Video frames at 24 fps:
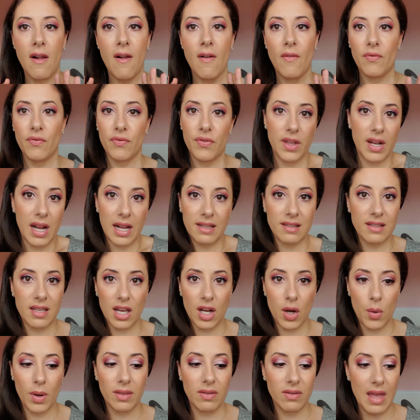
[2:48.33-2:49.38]
then I'd say, you
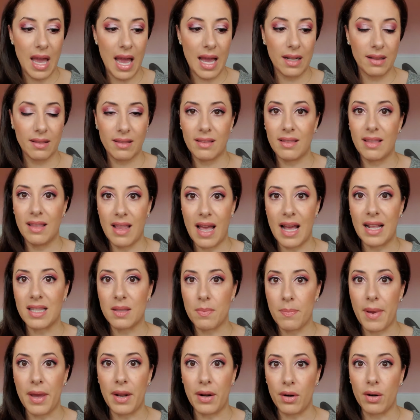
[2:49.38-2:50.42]
know what, that's
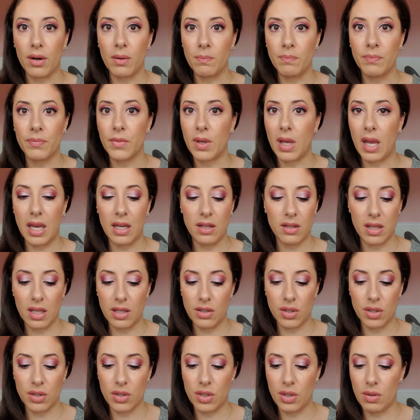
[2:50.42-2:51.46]
better, okay,
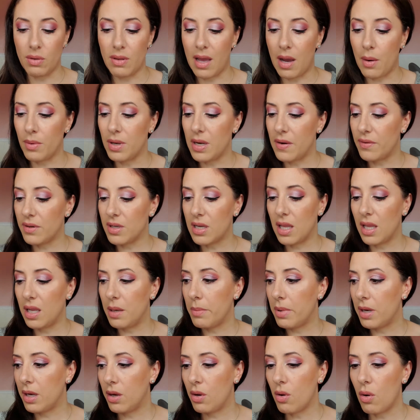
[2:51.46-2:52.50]
than to do that. I would never tell
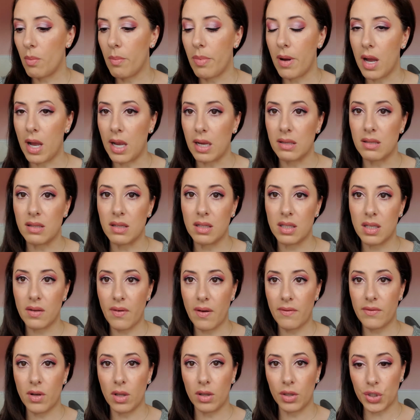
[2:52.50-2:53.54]
anybody to go buy a
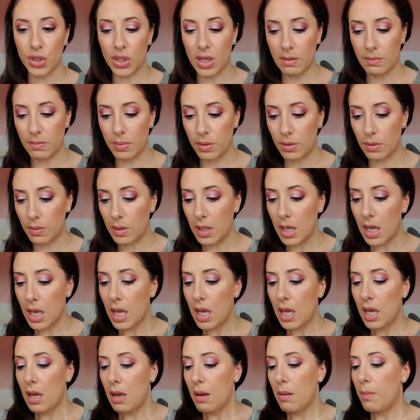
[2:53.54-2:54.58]
$65 shampoo,
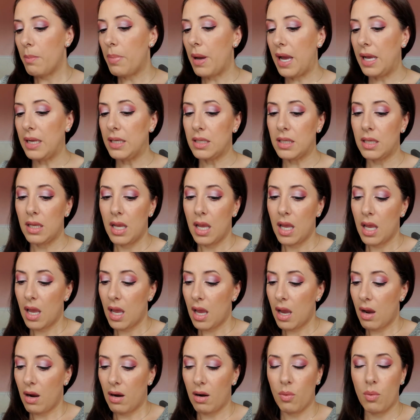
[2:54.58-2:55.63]
but,
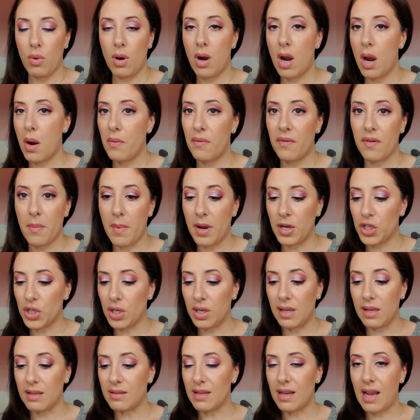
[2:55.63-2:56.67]
or however much it
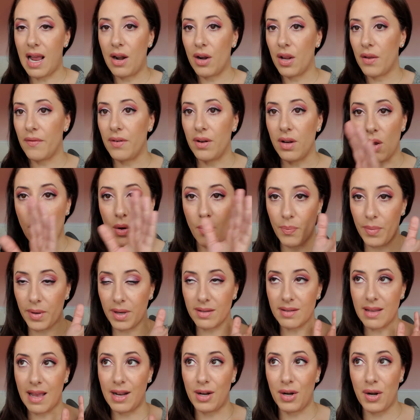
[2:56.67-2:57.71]
is, like I don't even know
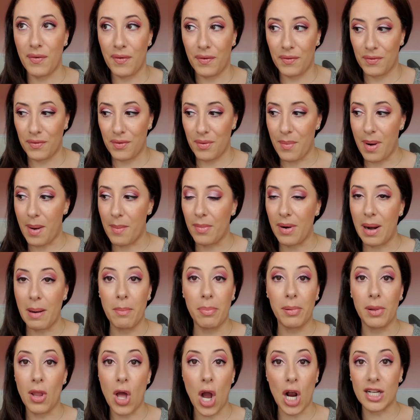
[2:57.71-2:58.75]
because I don't remember, I
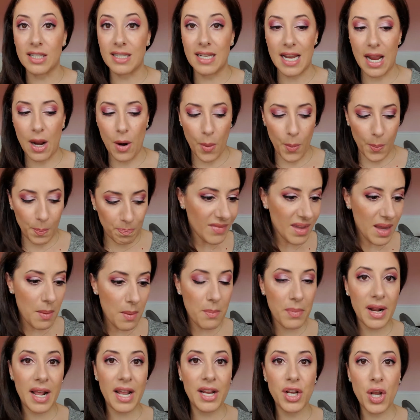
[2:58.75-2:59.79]
blocked it out.
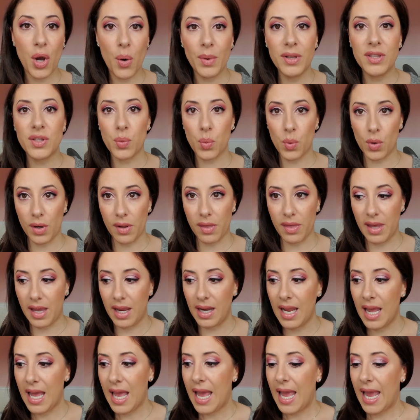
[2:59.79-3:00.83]
But I know it's worth
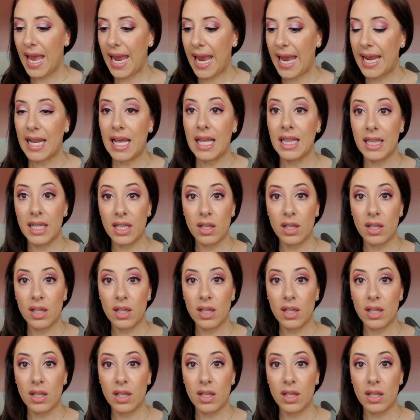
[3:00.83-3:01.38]
it and a little